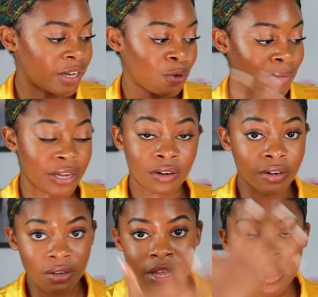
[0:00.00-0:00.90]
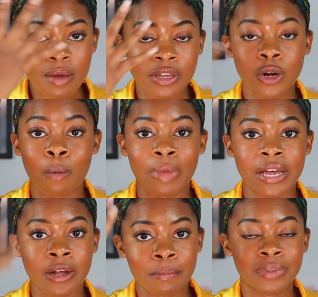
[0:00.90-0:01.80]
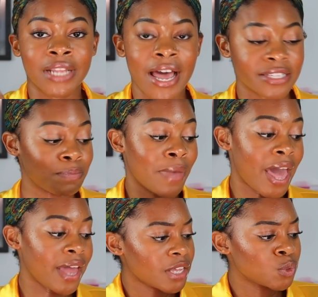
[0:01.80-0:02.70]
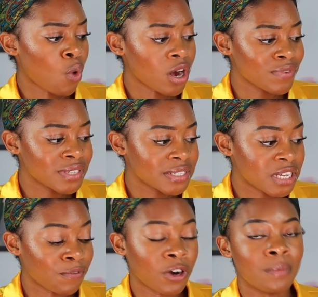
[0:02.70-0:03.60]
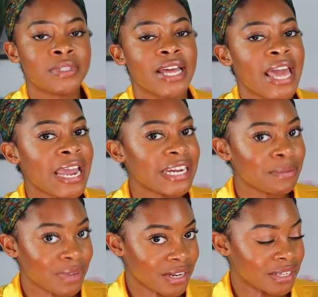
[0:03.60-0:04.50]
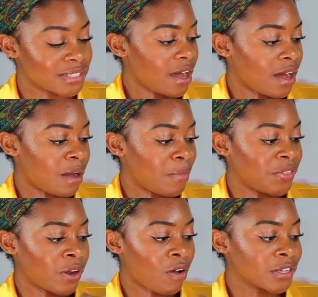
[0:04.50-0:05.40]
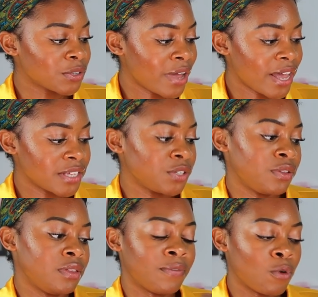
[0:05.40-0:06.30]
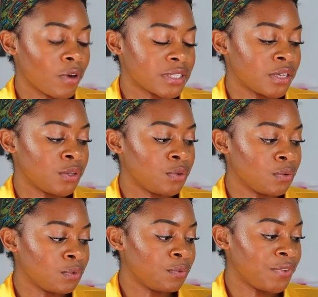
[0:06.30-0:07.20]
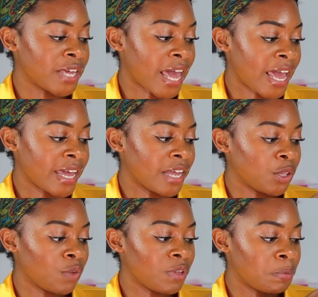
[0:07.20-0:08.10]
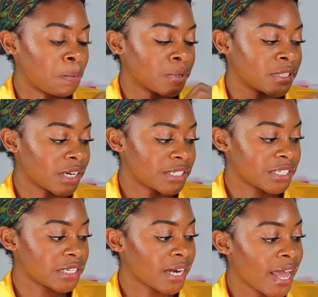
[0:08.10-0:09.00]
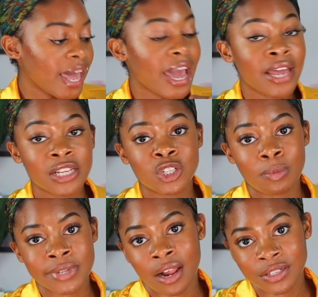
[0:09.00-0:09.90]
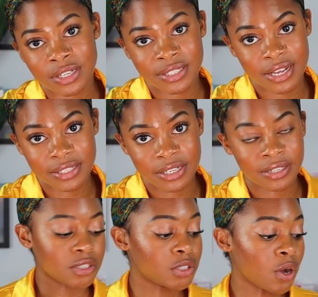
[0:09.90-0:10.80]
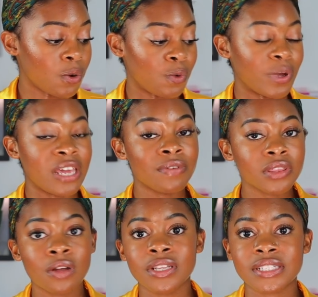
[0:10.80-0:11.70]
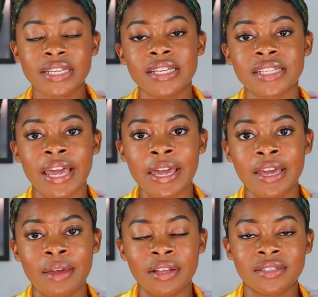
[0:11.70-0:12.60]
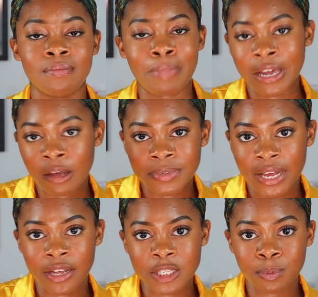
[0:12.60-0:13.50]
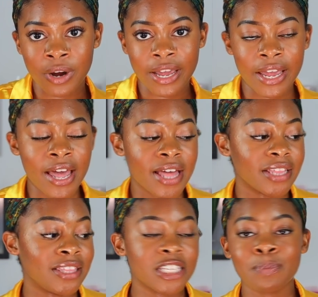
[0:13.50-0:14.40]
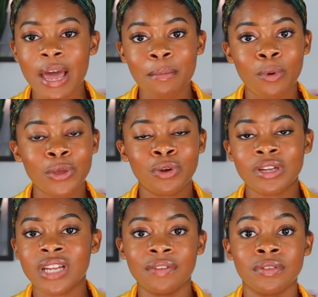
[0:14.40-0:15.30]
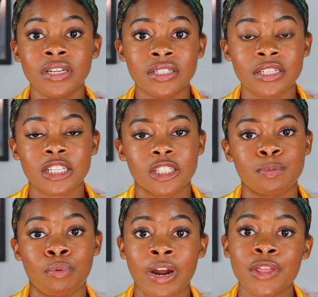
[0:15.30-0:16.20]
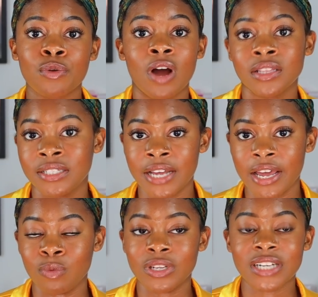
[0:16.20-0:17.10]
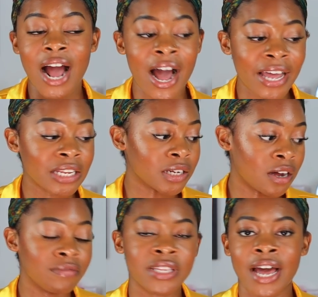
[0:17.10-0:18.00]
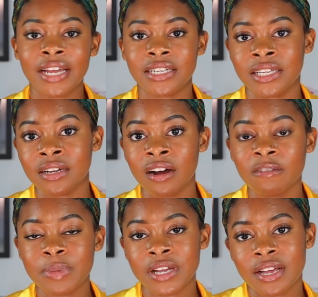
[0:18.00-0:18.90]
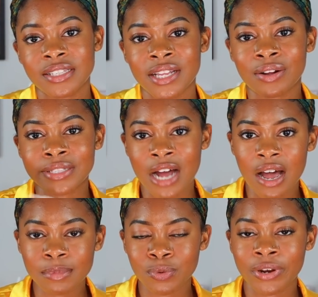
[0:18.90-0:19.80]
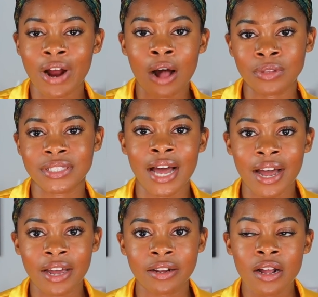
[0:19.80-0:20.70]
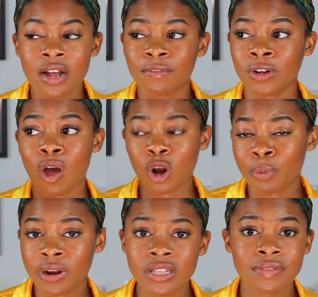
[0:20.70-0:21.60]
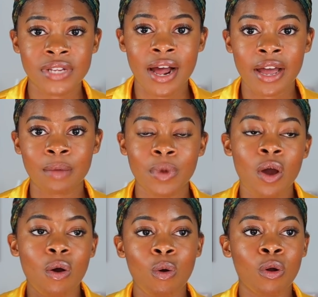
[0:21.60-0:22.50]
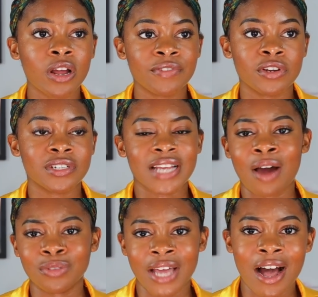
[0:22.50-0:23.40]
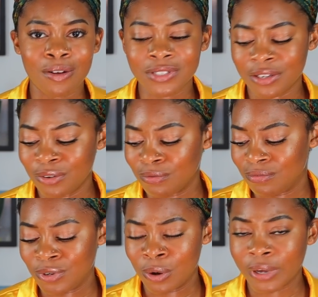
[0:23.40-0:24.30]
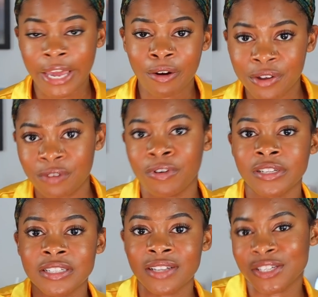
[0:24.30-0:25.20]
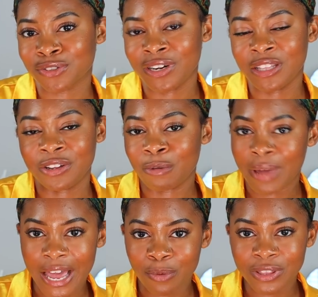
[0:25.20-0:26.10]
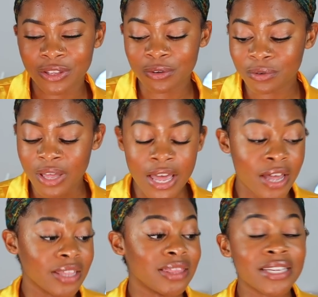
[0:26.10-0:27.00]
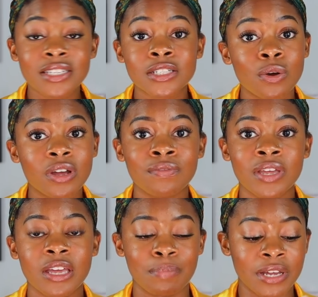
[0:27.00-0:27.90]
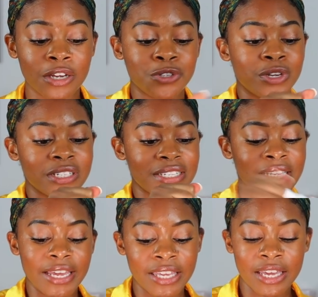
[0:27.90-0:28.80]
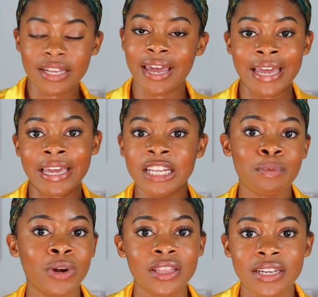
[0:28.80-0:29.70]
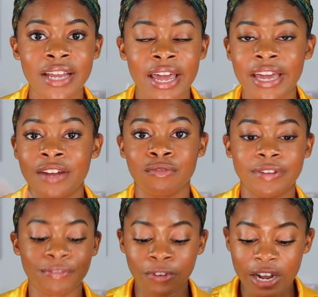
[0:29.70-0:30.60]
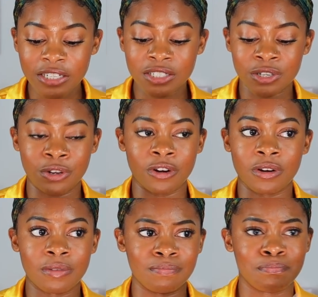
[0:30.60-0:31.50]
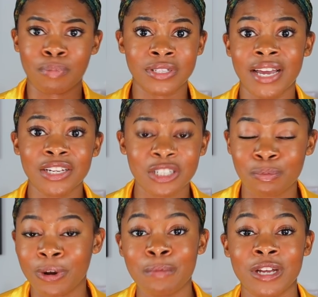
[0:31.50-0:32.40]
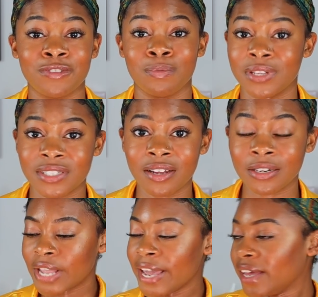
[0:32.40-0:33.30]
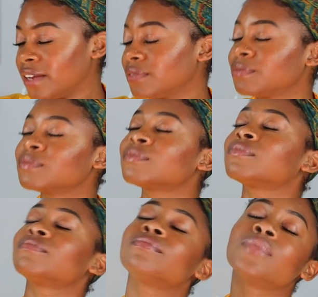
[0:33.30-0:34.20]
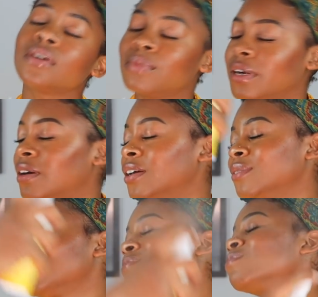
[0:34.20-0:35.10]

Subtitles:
it'll make your, you know, makeup last matte. It's water resistant for up to 80 minutes. And then it also has, of course, the UVA and UVB protection, and it's dermatologist tested. So even though this is a makeup setting spray, this bad boy you can definitely just spray throughout the day, which I love the idea of because there are times where you're outside for longer periods of time, or if you're just out the house and you don't carry your freaking sunscreen in your bag with you, this is so convenient because you can just take it at any point of the day and refresh your protection pretty much from the sun. And, oh my God,